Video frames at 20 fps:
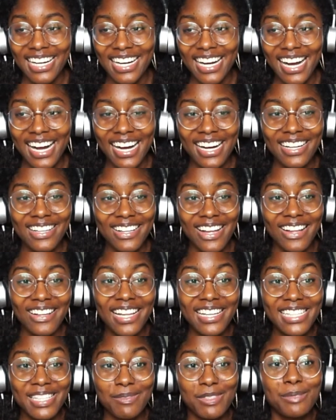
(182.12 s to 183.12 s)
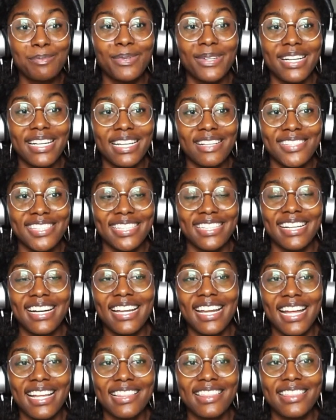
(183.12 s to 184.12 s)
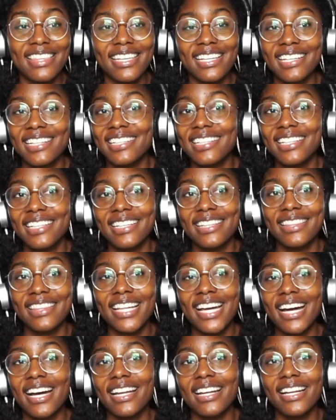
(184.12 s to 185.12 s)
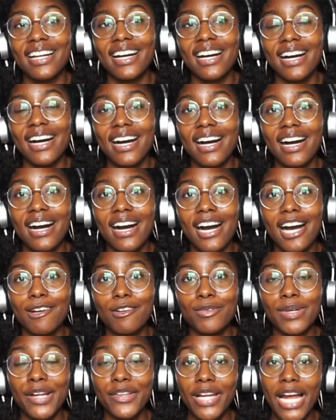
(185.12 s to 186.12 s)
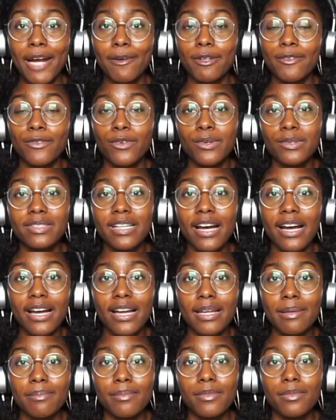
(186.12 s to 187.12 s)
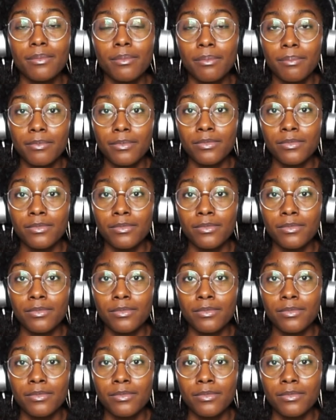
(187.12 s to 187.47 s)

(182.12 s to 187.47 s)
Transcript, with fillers: All, all I did was pray. I was like, God, I think that I'd rather have a full-time